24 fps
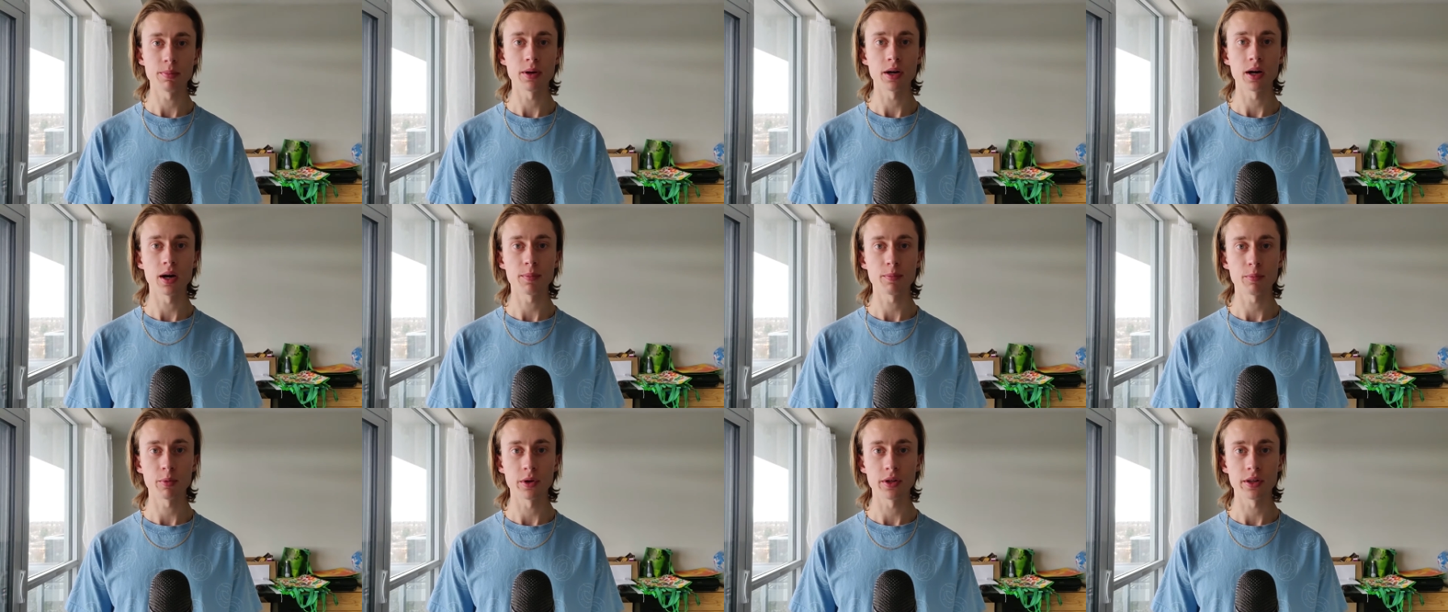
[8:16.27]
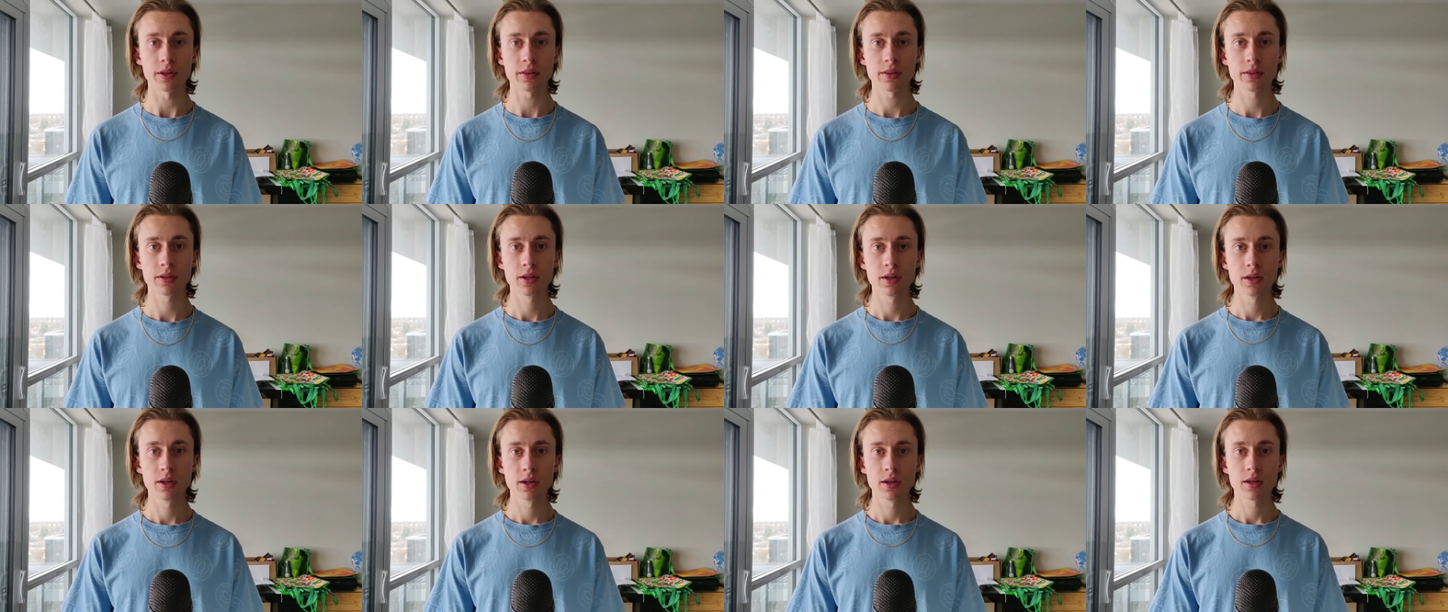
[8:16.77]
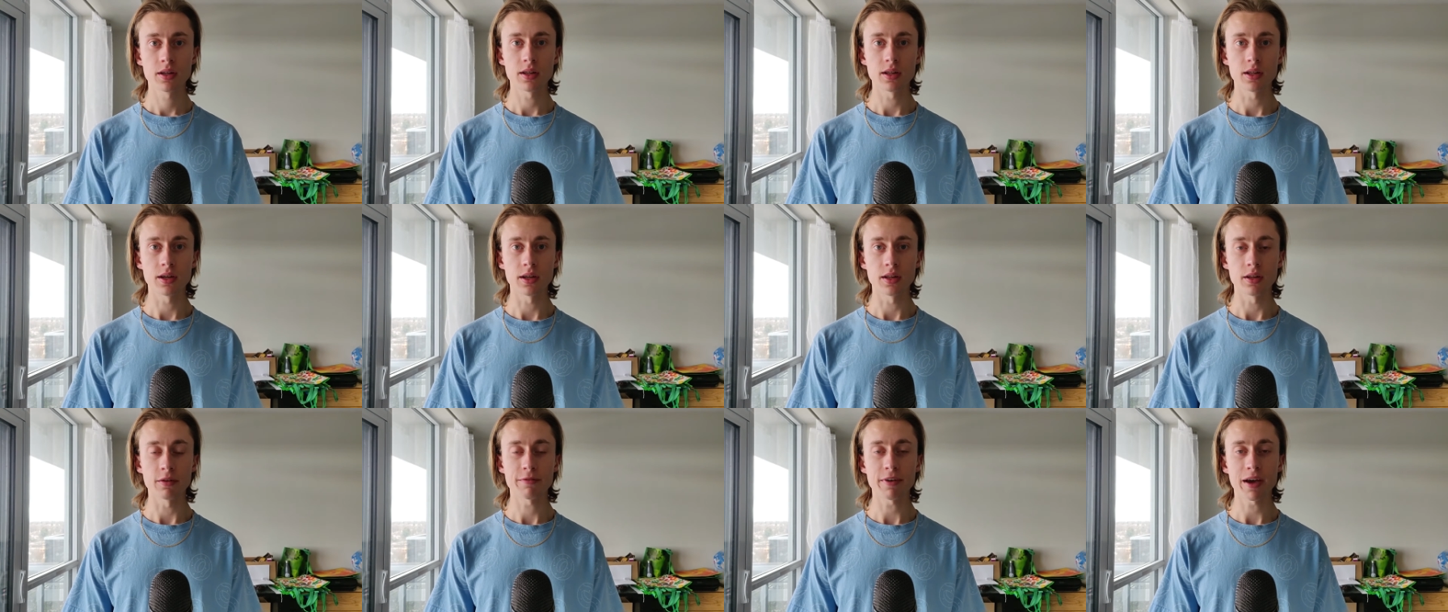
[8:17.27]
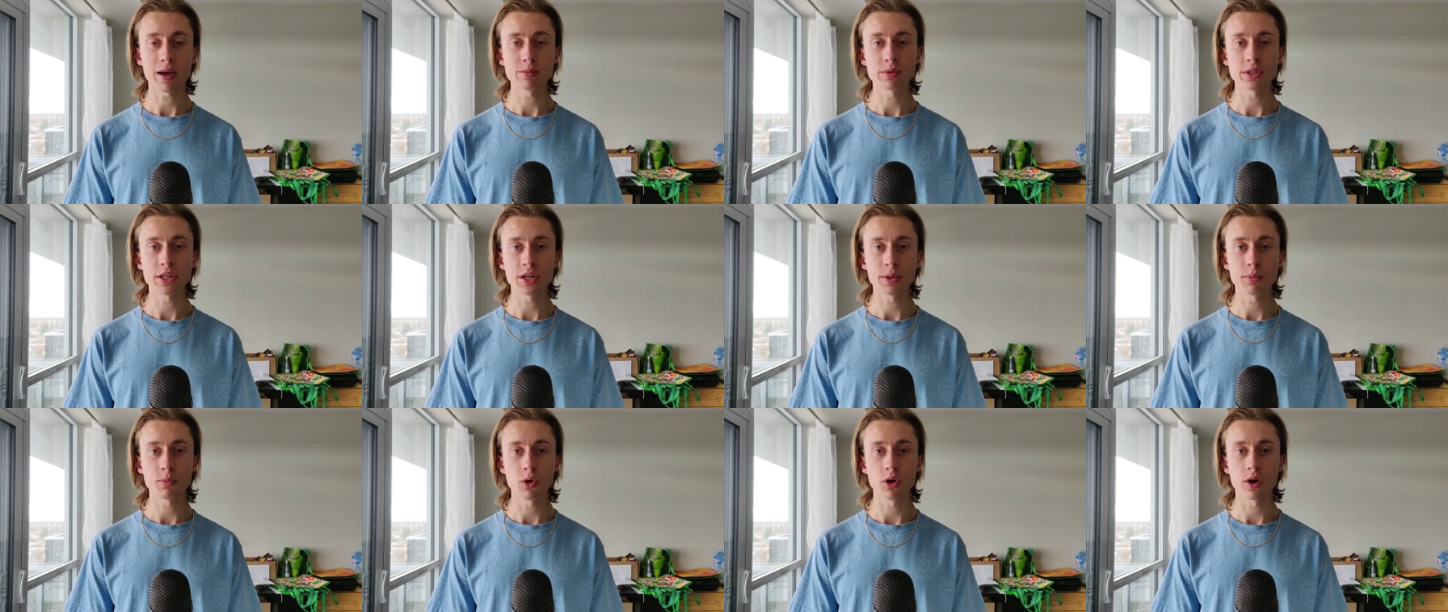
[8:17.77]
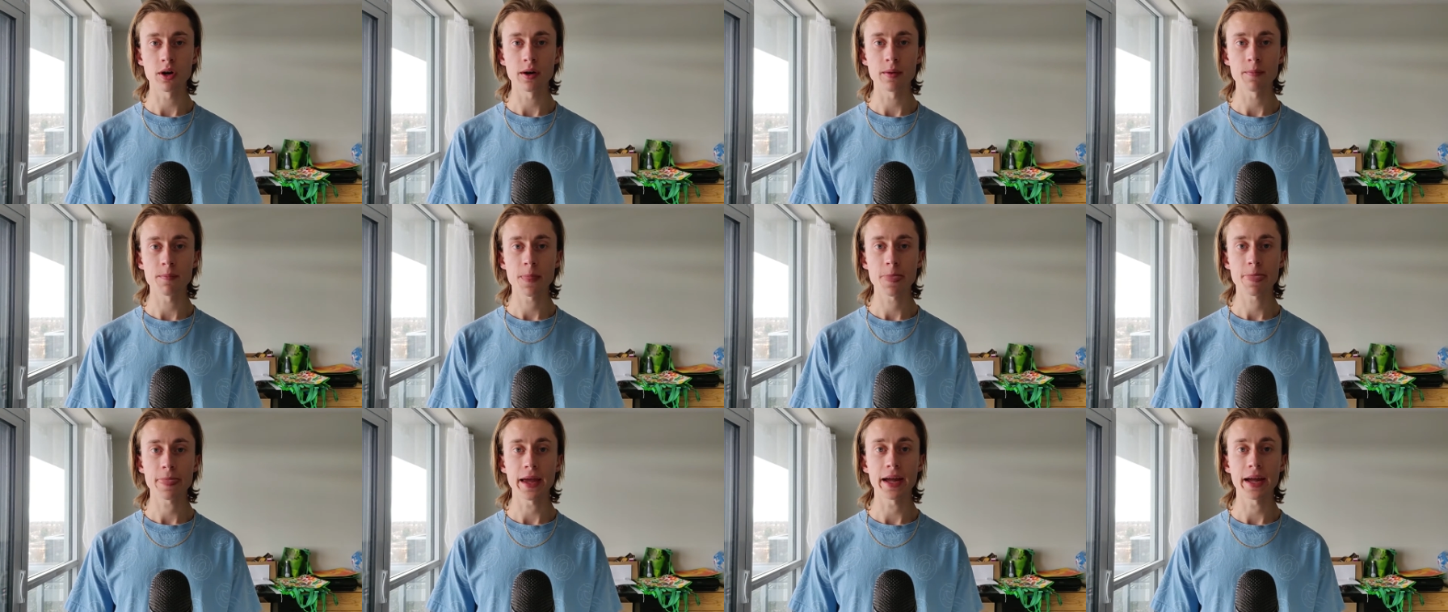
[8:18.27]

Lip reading: put up with the family anymore.